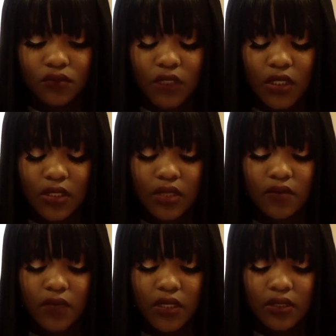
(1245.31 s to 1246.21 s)
Another
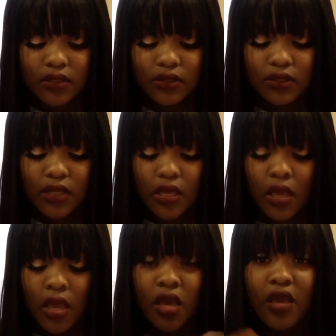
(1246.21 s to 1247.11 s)
one is,
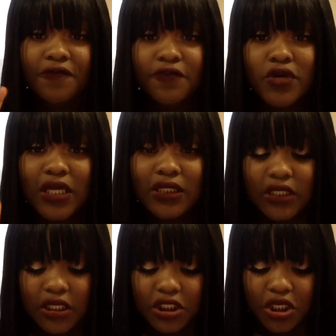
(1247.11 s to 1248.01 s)
if you can
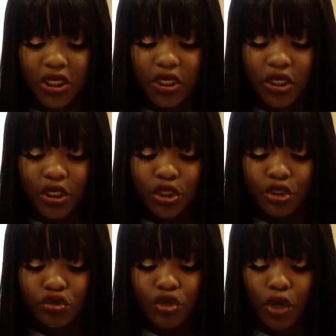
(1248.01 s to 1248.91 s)
teach it,
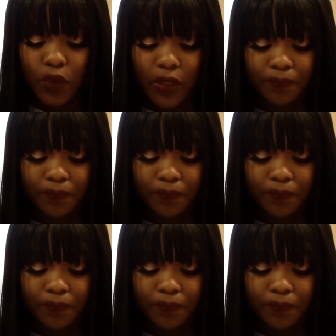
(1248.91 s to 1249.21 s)
you know it.